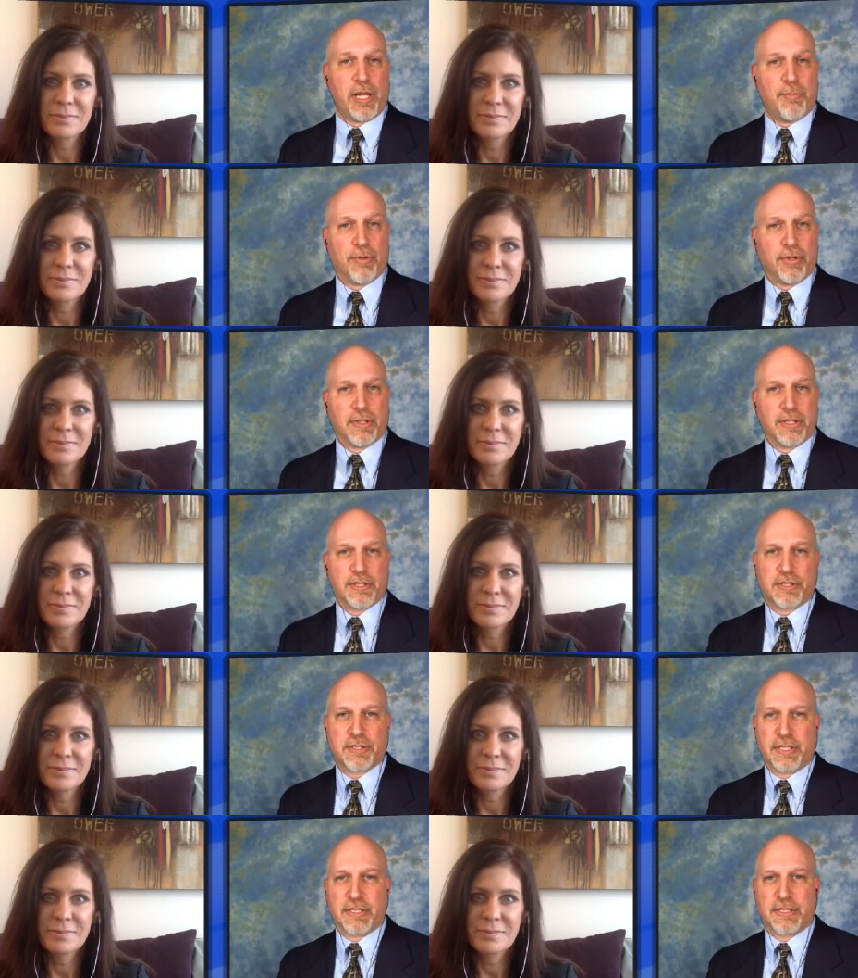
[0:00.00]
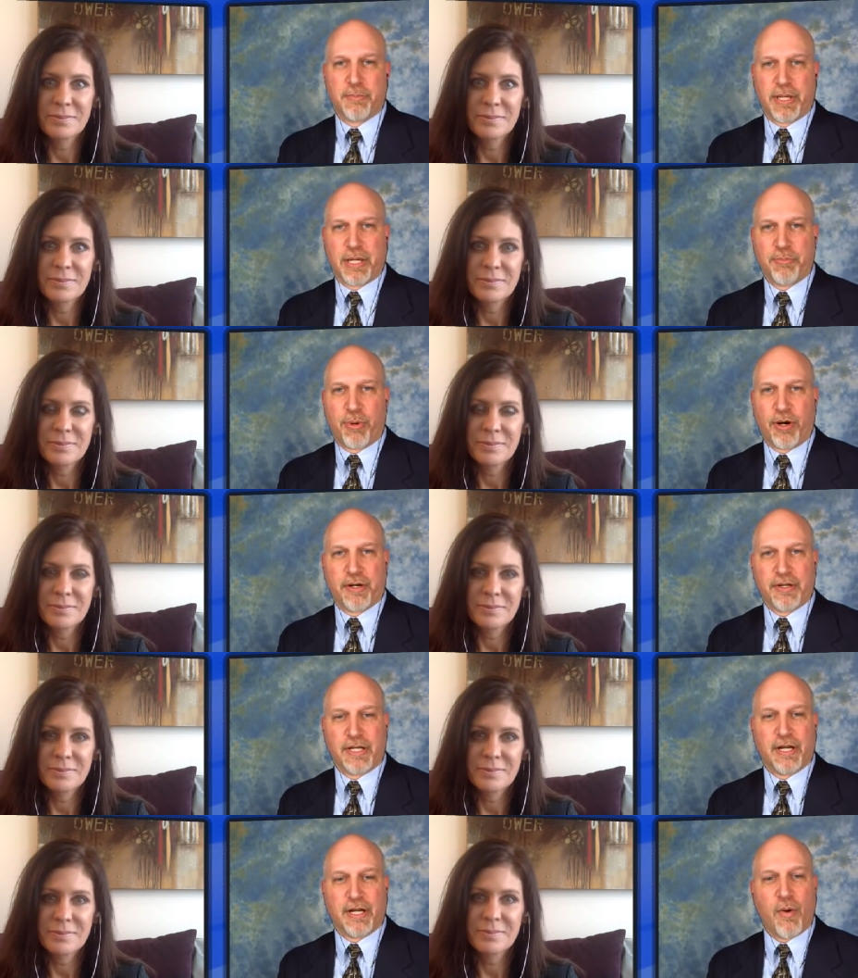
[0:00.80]
Speaker 1: people is, is a big part
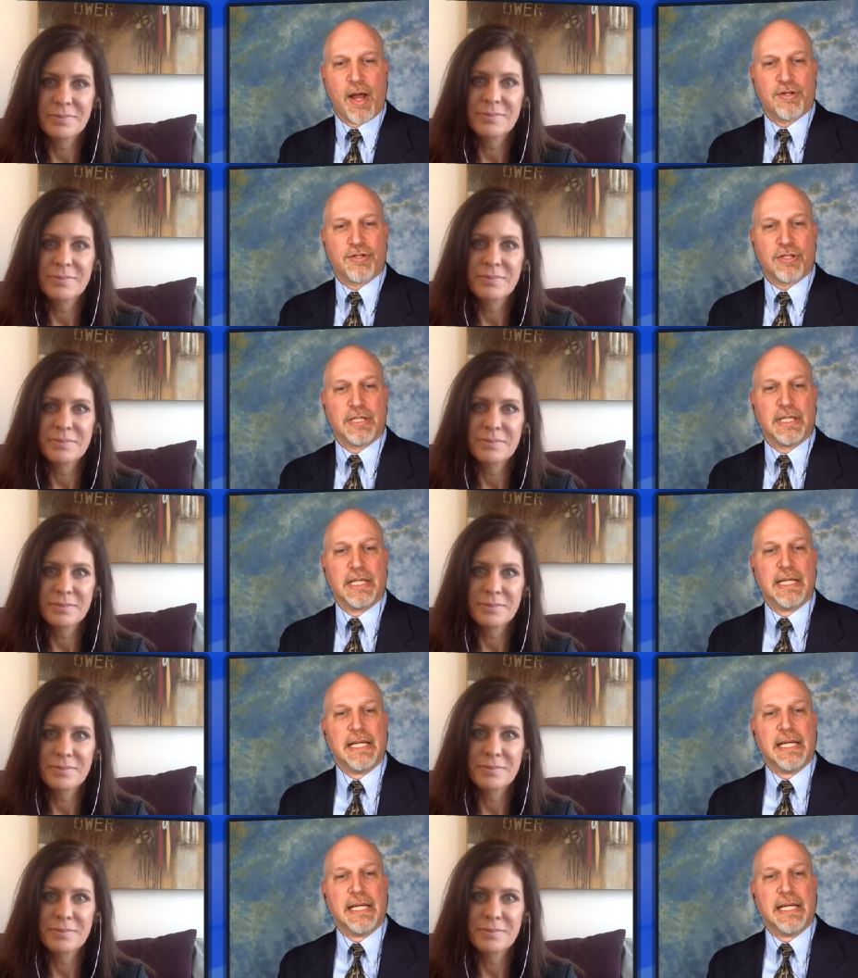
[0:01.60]
of the equation.